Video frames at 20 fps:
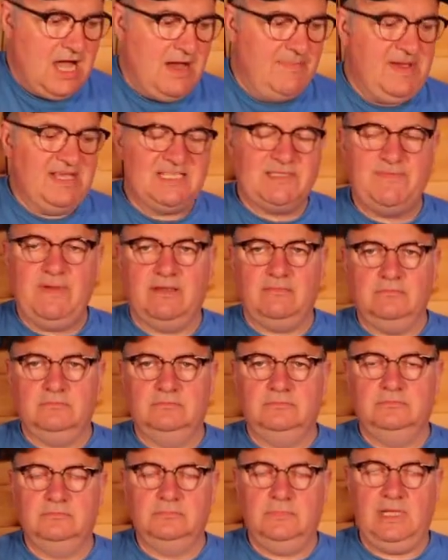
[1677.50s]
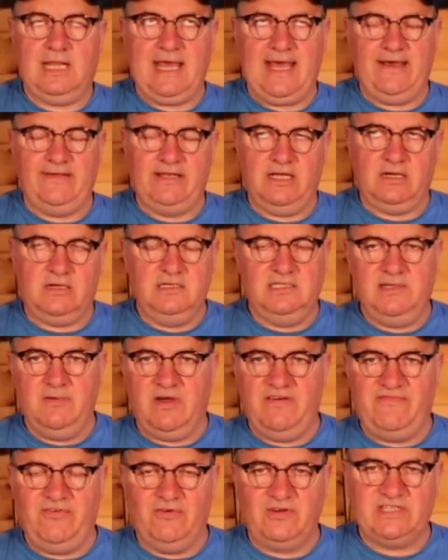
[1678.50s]
I a bit louder because you
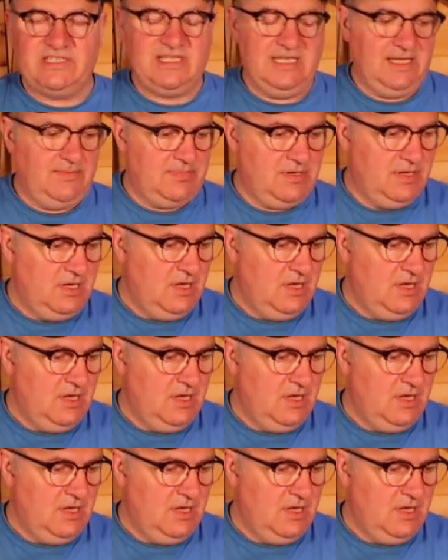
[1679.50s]
might fall asleep